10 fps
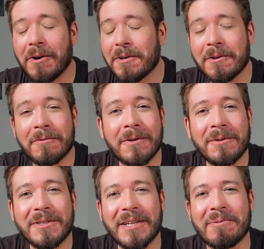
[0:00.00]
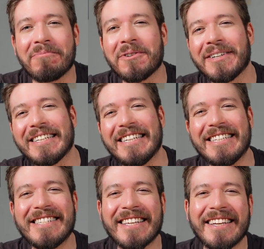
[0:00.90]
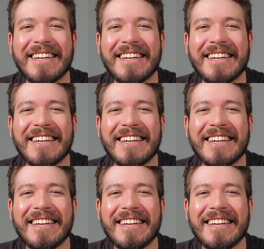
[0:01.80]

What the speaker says: all your roasting and brewing needs.